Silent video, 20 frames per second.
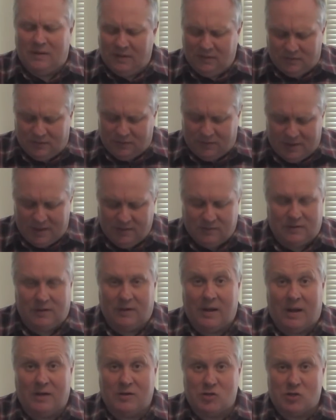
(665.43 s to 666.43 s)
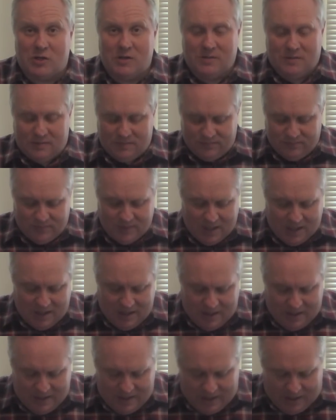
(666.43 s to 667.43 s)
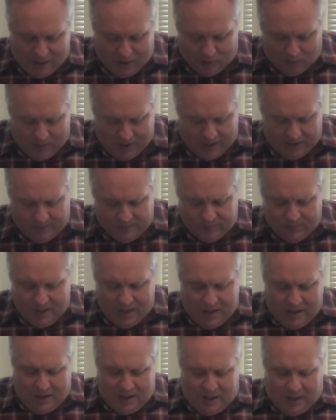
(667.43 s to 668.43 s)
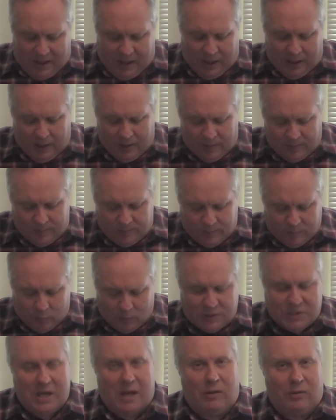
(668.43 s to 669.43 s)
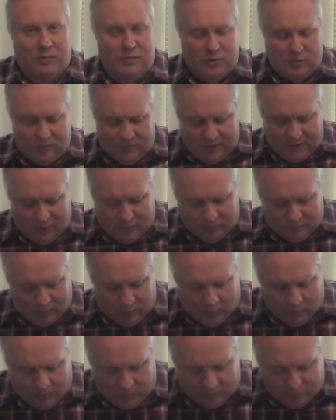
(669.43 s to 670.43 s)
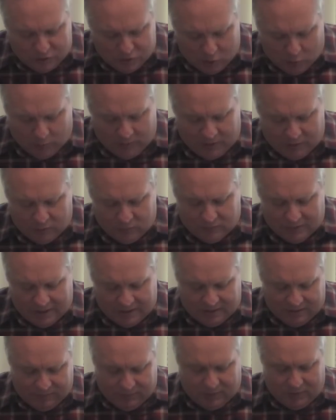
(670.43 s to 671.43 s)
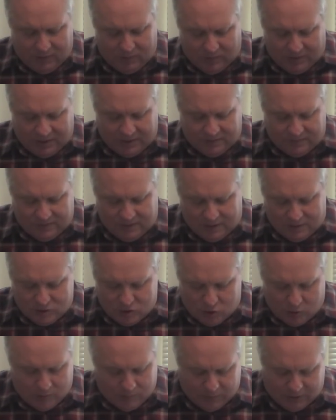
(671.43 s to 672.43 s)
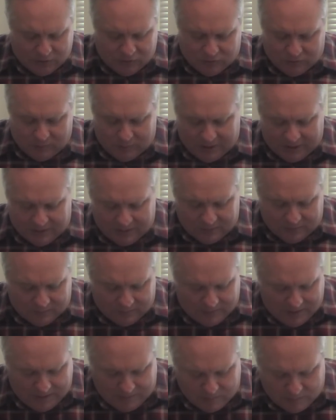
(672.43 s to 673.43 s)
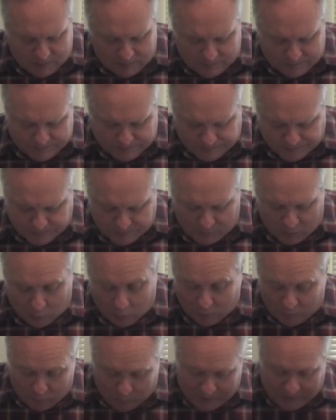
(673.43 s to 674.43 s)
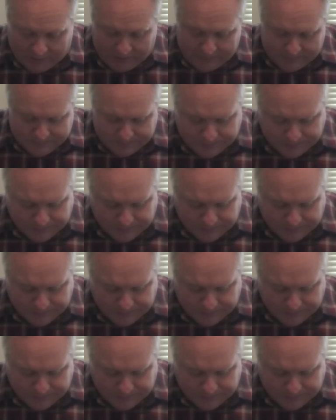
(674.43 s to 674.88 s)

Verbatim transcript: these are things are not true. All right, um, which I'll do videos on showing you scientifically, while that's not true, I'm not just gonna make that statement. Lord willing,